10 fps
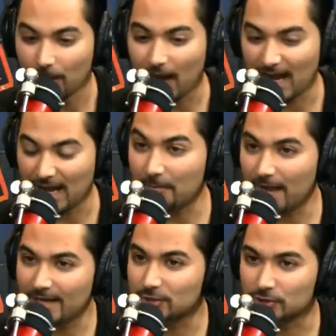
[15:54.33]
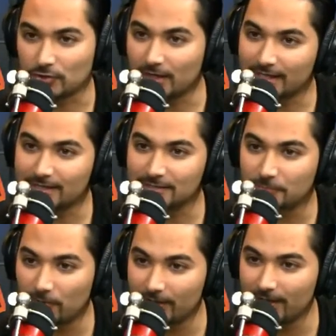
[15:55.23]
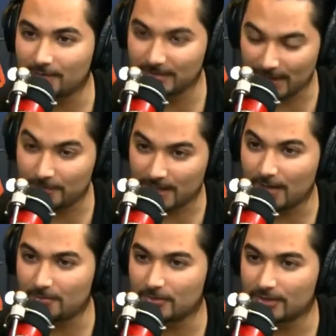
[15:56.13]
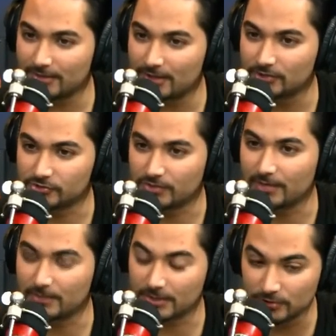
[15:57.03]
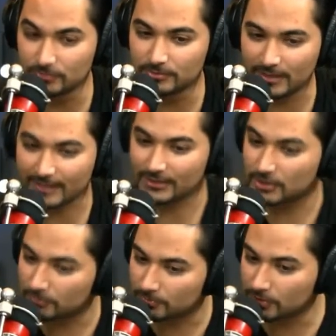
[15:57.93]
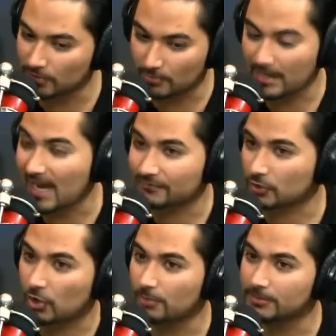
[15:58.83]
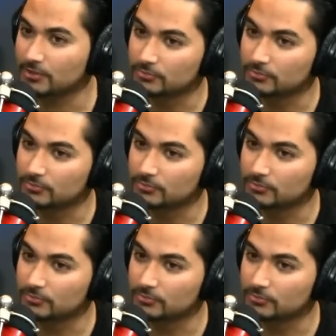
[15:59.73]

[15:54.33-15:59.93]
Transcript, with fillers: well, I, am I drunk at this point? I mean, I've become one of those, right? Where you like you, you don't have to call me.